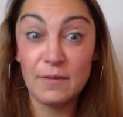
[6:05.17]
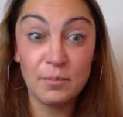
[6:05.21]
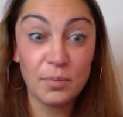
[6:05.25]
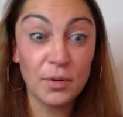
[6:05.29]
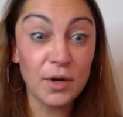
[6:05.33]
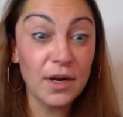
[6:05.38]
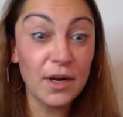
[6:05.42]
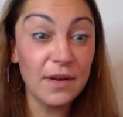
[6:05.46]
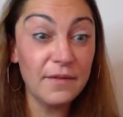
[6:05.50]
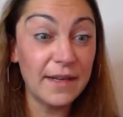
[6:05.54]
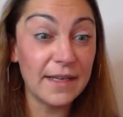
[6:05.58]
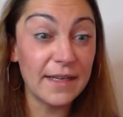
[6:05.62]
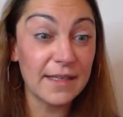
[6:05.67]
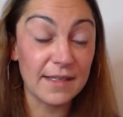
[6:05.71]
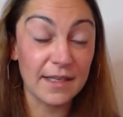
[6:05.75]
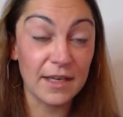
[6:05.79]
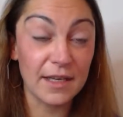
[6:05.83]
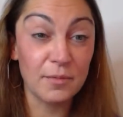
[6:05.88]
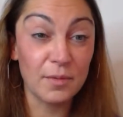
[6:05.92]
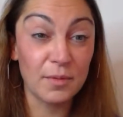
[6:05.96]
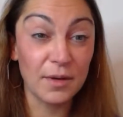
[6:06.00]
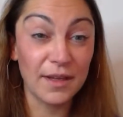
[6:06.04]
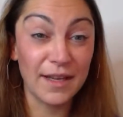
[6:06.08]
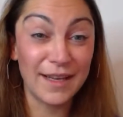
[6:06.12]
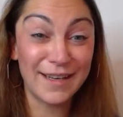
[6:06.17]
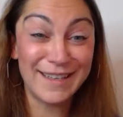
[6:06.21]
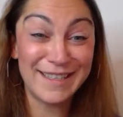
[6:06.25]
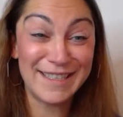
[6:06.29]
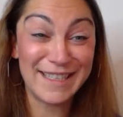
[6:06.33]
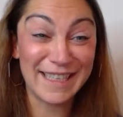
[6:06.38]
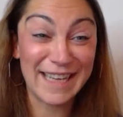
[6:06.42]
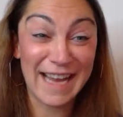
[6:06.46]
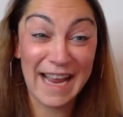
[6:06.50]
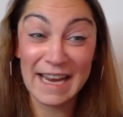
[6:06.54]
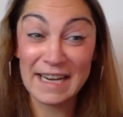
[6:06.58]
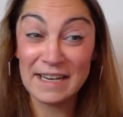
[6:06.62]
feed previously
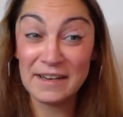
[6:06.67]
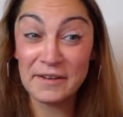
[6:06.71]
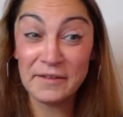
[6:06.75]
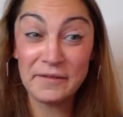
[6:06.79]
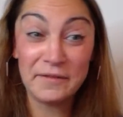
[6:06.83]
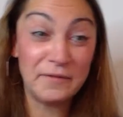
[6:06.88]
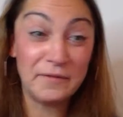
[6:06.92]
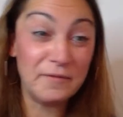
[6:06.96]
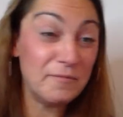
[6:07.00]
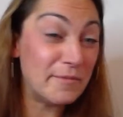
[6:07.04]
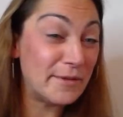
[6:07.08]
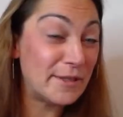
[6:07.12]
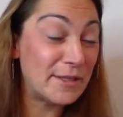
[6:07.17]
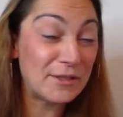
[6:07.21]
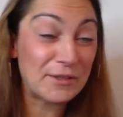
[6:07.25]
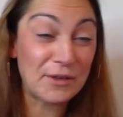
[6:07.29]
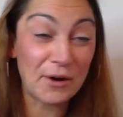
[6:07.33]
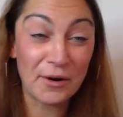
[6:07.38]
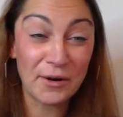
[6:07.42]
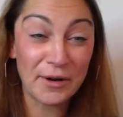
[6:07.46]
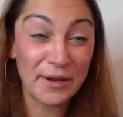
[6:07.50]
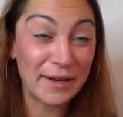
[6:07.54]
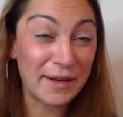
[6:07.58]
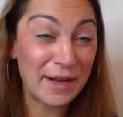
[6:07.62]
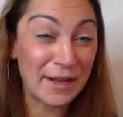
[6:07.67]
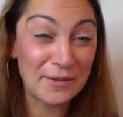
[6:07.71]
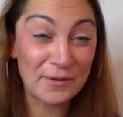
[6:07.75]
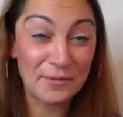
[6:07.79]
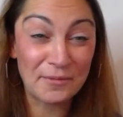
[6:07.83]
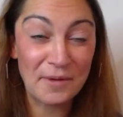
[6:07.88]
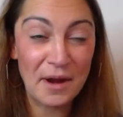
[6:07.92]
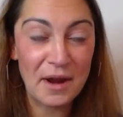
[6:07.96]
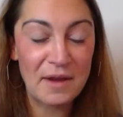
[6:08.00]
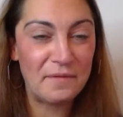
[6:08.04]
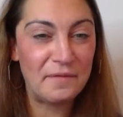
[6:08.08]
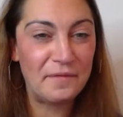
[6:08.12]
related to kind of starting
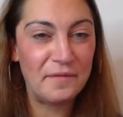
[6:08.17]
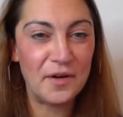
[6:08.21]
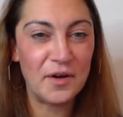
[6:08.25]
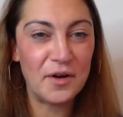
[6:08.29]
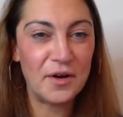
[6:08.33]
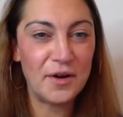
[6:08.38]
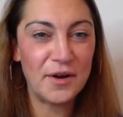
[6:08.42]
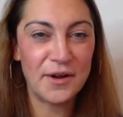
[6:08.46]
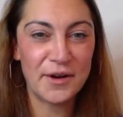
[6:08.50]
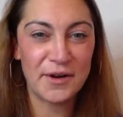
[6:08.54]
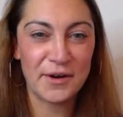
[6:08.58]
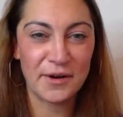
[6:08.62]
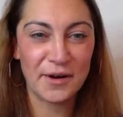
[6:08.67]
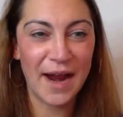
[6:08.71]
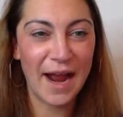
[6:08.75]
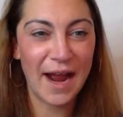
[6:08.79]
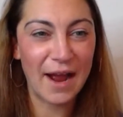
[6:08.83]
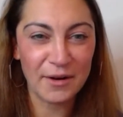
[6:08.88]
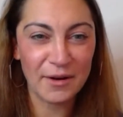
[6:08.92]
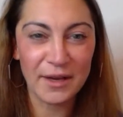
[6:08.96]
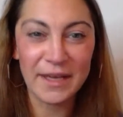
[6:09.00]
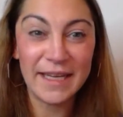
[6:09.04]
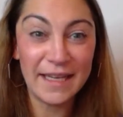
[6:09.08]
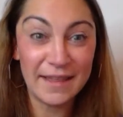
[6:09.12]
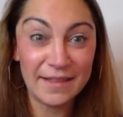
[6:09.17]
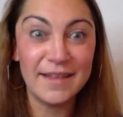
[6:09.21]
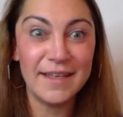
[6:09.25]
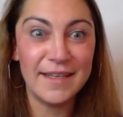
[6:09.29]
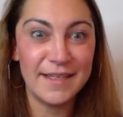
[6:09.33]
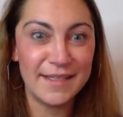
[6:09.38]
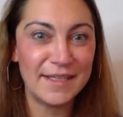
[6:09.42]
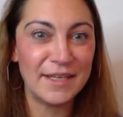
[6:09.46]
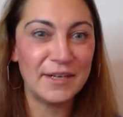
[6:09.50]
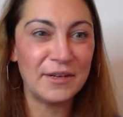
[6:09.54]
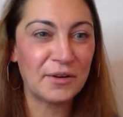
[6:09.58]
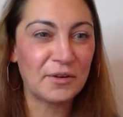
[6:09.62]
on the right foot or how to
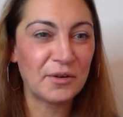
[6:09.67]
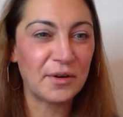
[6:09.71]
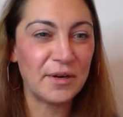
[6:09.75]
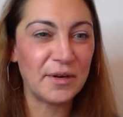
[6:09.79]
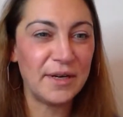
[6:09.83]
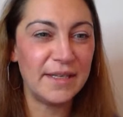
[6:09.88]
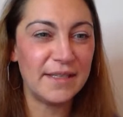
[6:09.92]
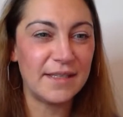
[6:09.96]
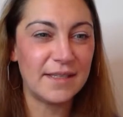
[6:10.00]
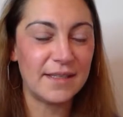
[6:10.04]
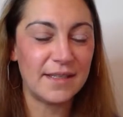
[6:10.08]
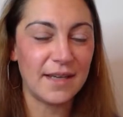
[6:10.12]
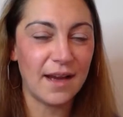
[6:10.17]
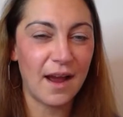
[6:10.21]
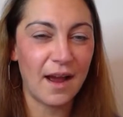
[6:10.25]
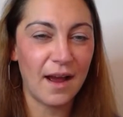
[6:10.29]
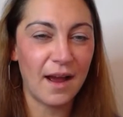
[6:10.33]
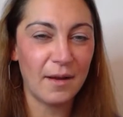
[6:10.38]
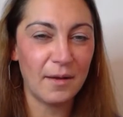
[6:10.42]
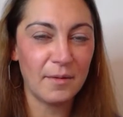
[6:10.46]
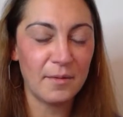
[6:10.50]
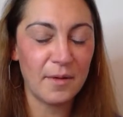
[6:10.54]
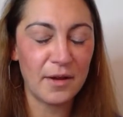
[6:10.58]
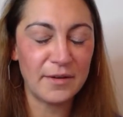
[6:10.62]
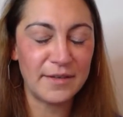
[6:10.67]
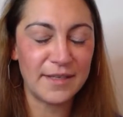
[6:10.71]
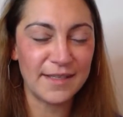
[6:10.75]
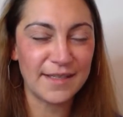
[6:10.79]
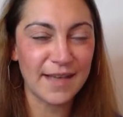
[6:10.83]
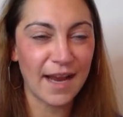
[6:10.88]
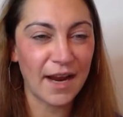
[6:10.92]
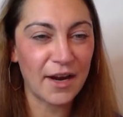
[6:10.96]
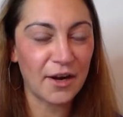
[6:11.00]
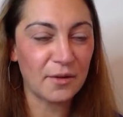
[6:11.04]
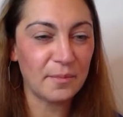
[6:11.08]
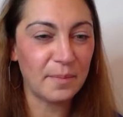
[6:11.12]
get these increased
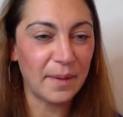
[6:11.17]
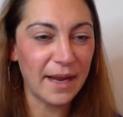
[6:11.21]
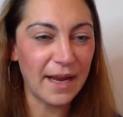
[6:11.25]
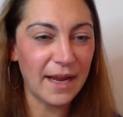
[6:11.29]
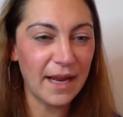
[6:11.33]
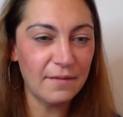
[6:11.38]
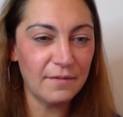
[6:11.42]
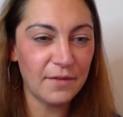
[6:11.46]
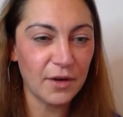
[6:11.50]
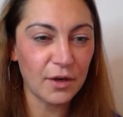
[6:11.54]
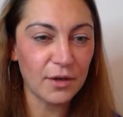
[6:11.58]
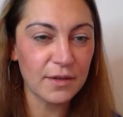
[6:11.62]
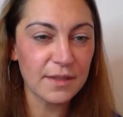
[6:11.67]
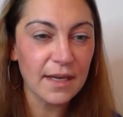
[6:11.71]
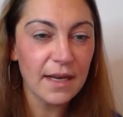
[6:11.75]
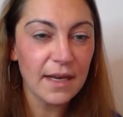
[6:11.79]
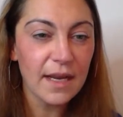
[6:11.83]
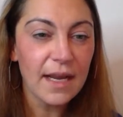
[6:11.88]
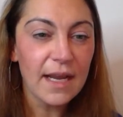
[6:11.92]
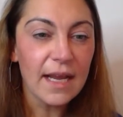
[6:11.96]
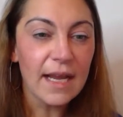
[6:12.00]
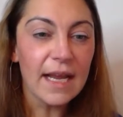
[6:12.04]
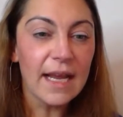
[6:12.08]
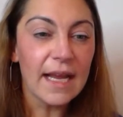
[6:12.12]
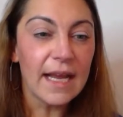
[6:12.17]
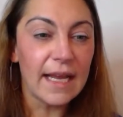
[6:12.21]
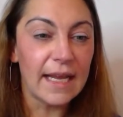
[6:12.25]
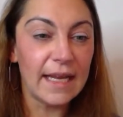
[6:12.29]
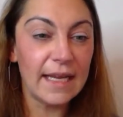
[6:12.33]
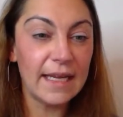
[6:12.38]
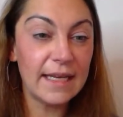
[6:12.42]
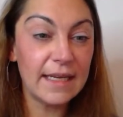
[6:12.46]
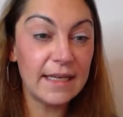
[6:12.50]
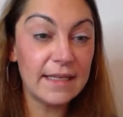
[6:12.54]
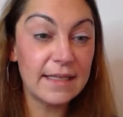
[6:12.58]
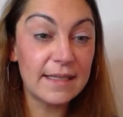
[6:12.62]
desired behaviors
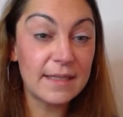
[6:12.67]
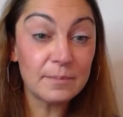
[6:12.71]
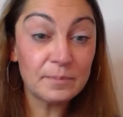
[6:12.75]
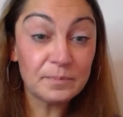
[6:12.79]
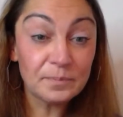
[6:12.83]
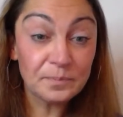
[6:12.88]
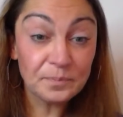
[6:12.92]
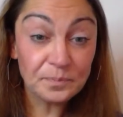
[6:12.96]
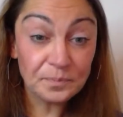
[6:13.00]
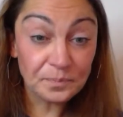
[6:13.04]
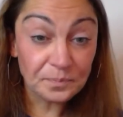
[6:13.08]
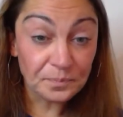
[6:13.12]
is,